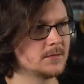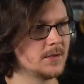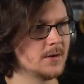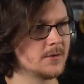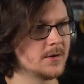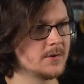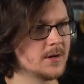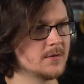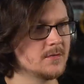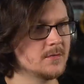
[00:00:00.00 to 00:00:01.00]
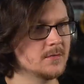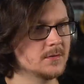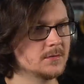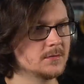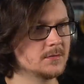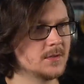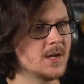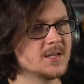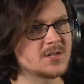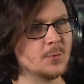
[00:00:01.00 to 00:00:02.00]
Go, go, go.
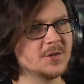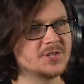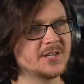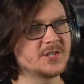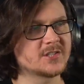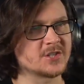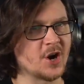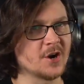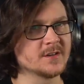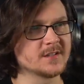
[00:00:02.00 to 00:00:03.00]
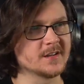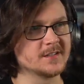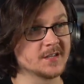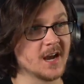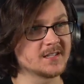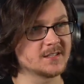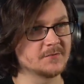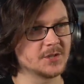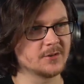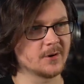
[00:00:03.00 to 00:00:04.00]
So would she just turn to dust if
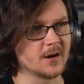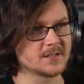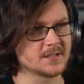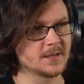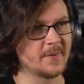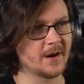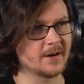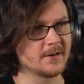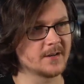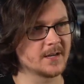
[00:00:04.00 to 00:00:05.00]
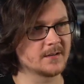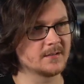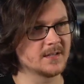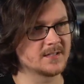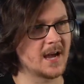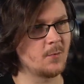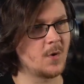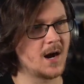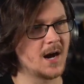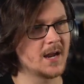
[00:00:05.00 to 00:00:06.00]
she crosses the barrier? Like, is that
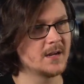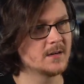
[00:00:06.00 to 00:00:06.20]
why?